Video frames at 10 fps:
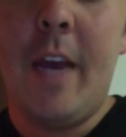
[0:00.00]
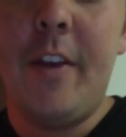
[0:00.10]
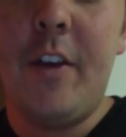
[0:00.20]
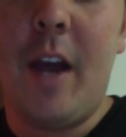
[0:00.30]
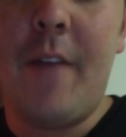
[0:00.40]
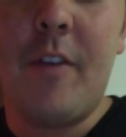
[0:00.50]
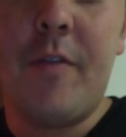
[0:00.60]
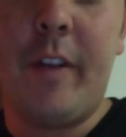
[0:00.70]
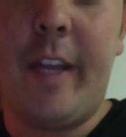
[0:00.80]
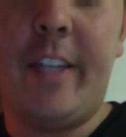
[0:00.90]
you have your
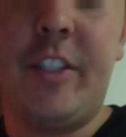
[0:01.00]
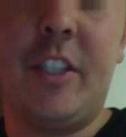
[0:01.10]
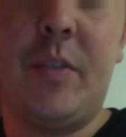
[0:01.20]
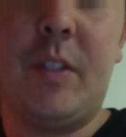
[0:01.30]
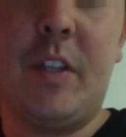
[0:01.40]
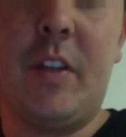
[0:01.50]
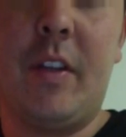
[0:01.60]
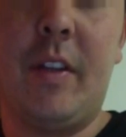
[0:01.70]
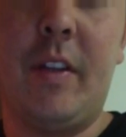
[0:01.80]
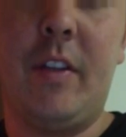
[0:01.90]
phalanges, which are
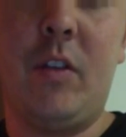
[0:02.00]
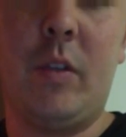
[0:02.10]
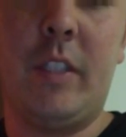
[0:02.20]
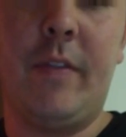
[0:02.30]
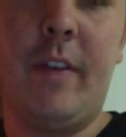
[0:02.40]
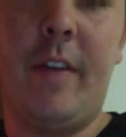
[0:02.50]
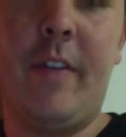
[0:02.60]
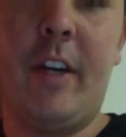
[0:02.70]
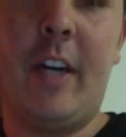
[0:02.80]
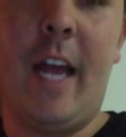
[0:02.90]
towards the very,
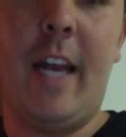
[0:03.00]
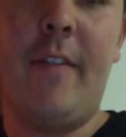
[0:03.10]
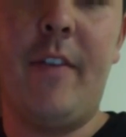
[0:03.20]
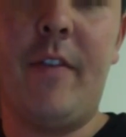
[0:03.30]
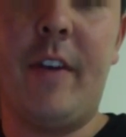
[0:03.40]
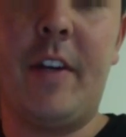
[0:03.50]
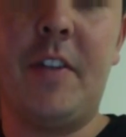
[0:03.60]
very end of your fingers.